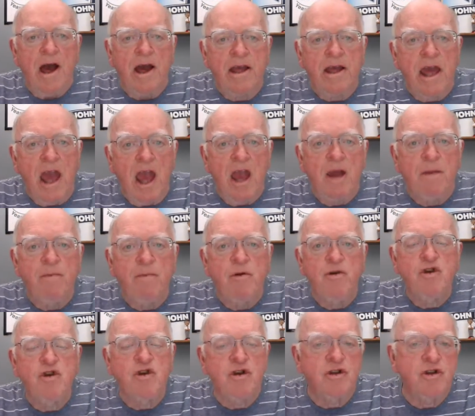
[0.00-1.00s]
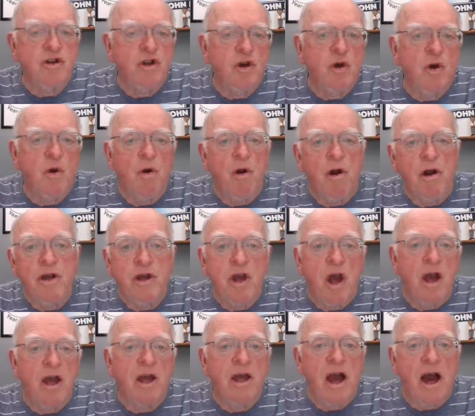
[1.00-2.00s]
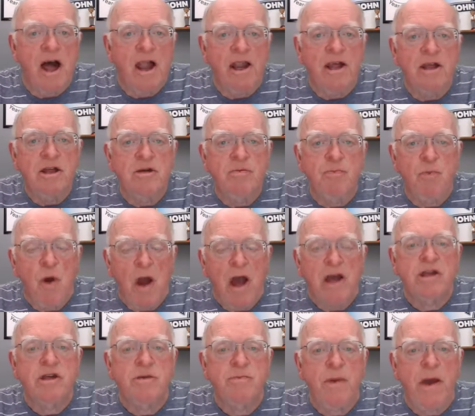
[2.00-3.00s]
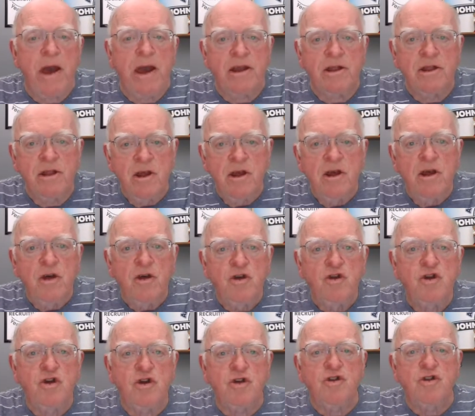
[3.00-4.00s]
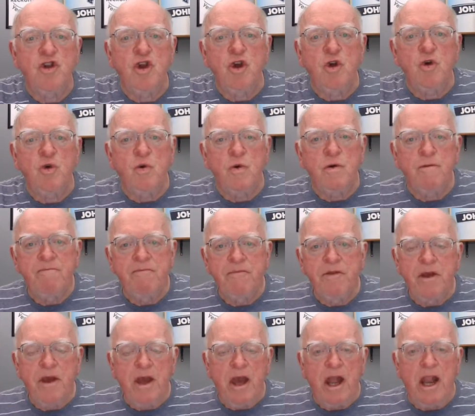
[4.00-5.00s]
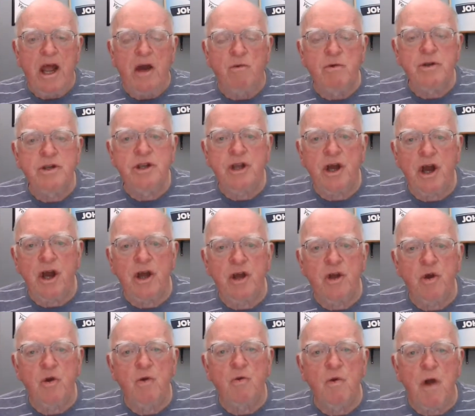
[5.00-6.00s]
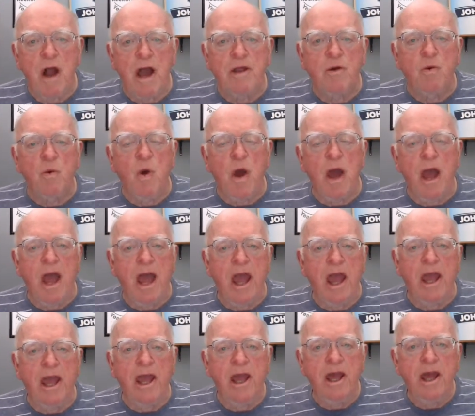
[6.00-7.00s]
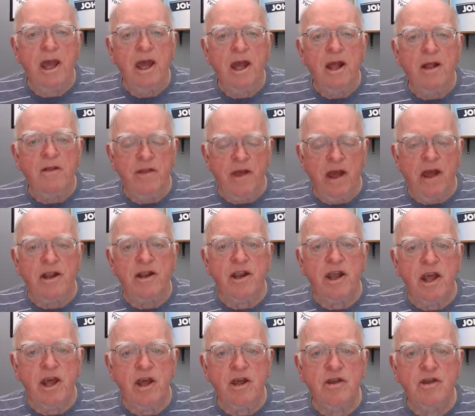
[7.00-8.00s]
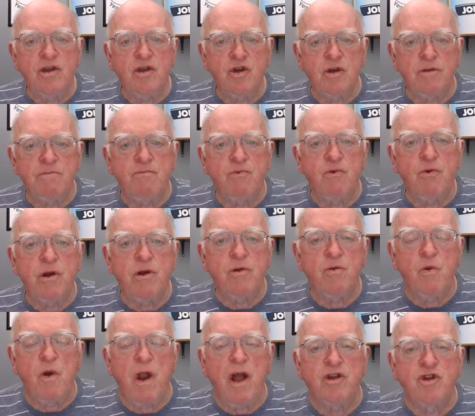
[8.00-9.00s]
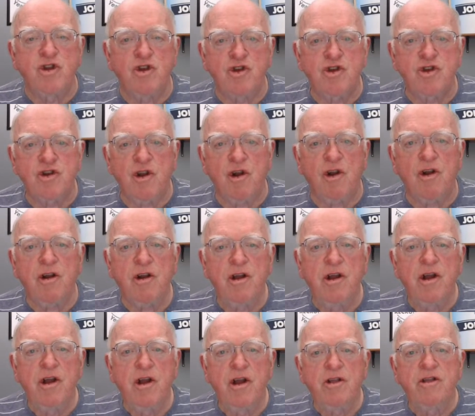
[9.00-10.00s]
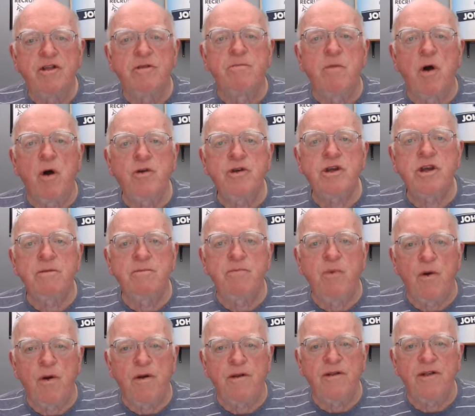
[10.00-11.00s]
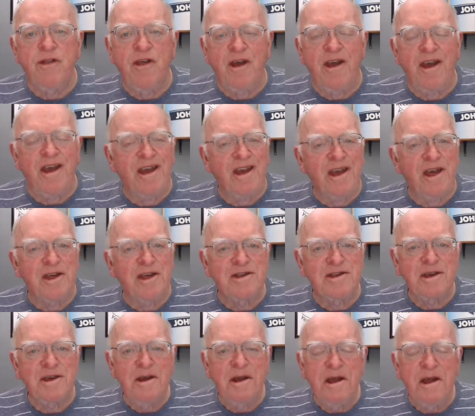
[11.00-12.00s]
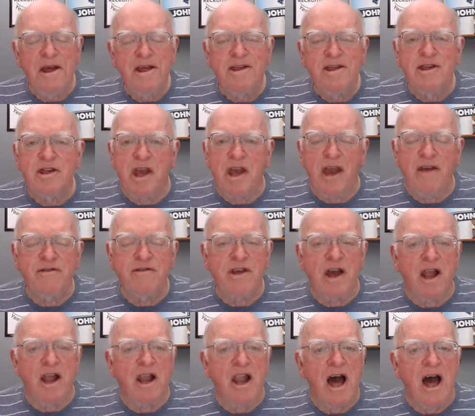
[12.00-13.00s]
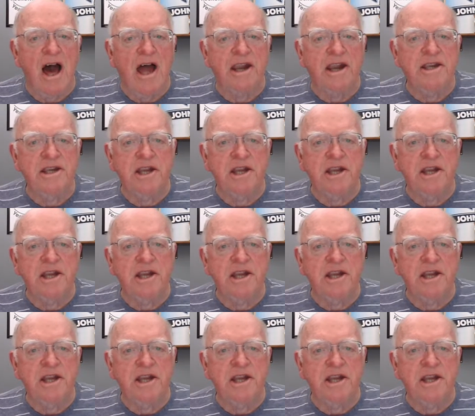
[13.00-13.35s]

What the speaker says: camper should do or a young college prospect should do. And I would tell you right away that he should pre-register. The most important thing is saves a lot of